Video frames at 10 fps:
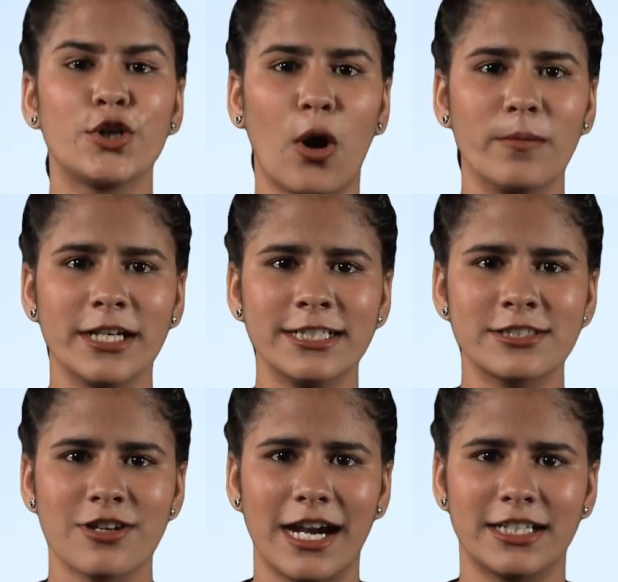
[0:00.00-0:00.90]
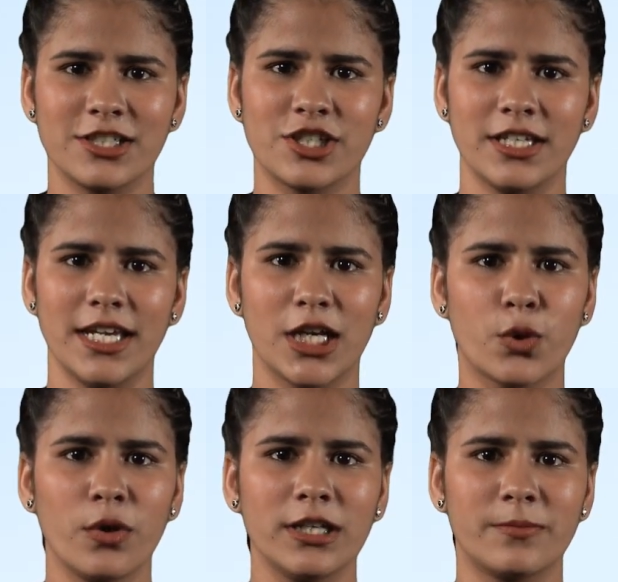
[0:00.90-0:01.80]
dominant strategy
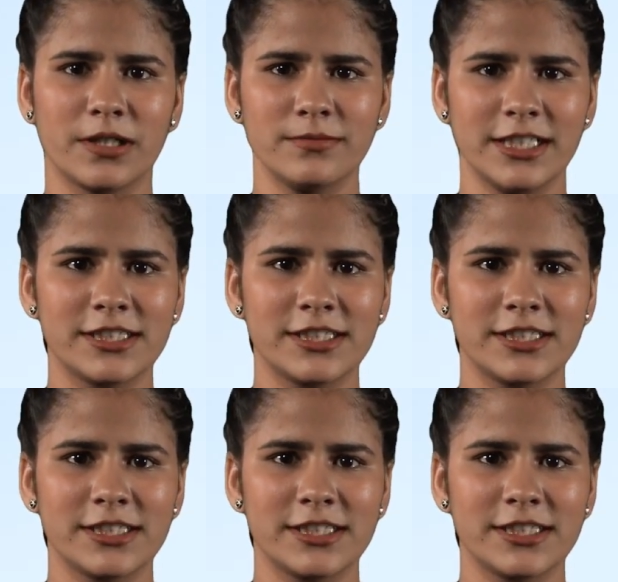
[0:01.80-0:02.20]
equilibrium